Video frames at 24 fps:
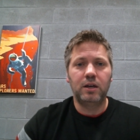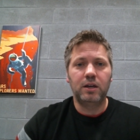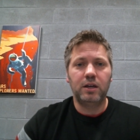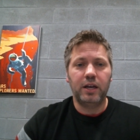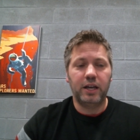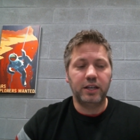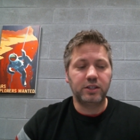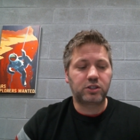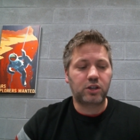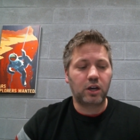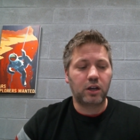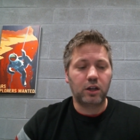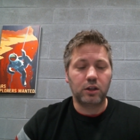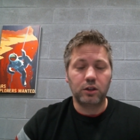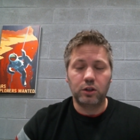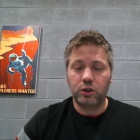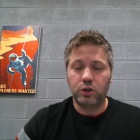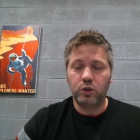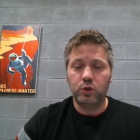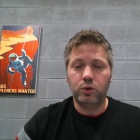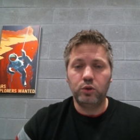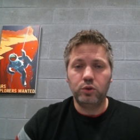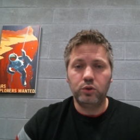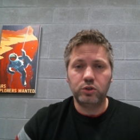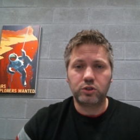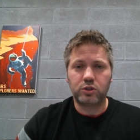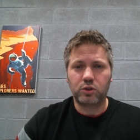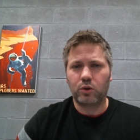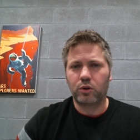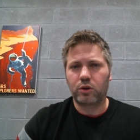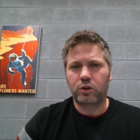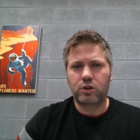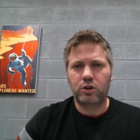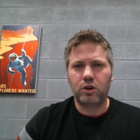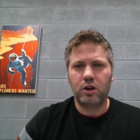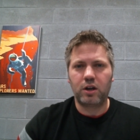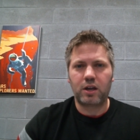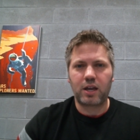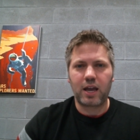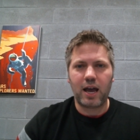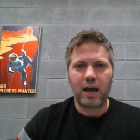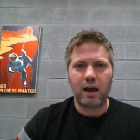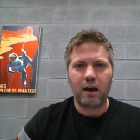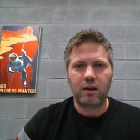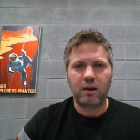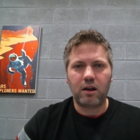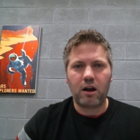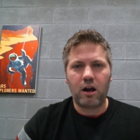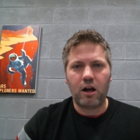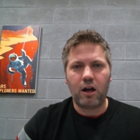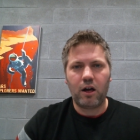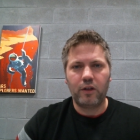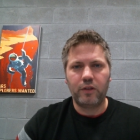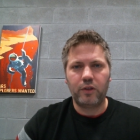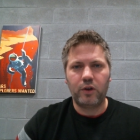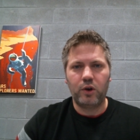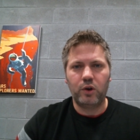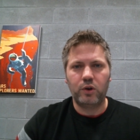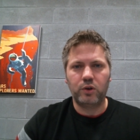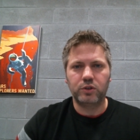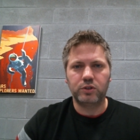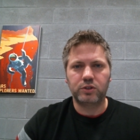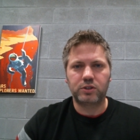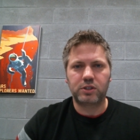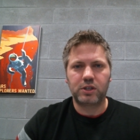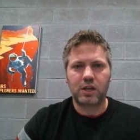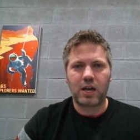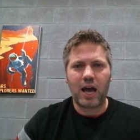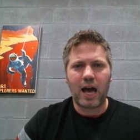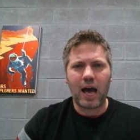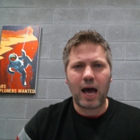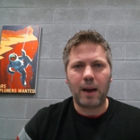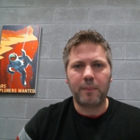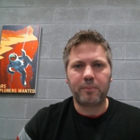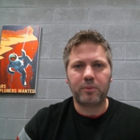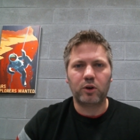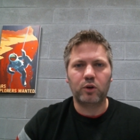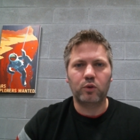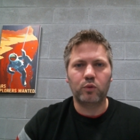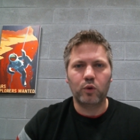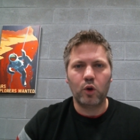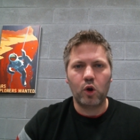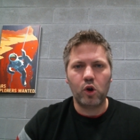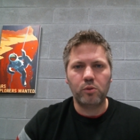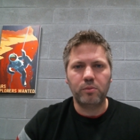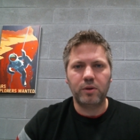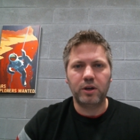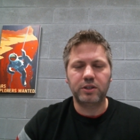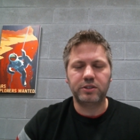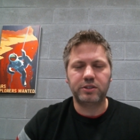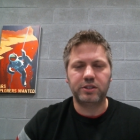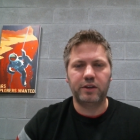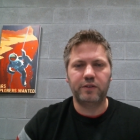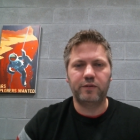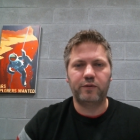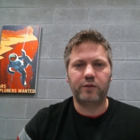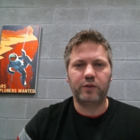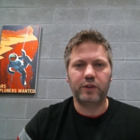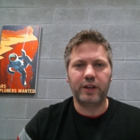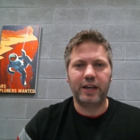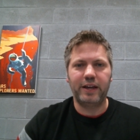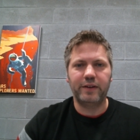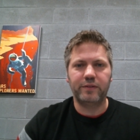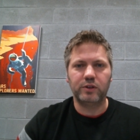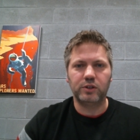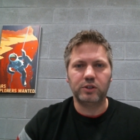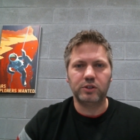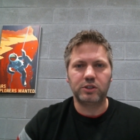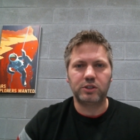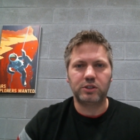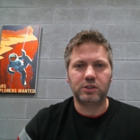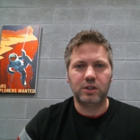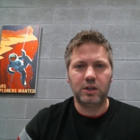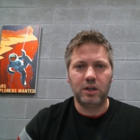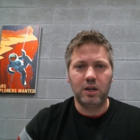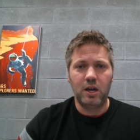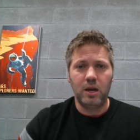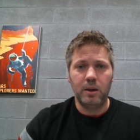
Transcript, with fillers: is going to lose or cook out all those hop aromas and flavors.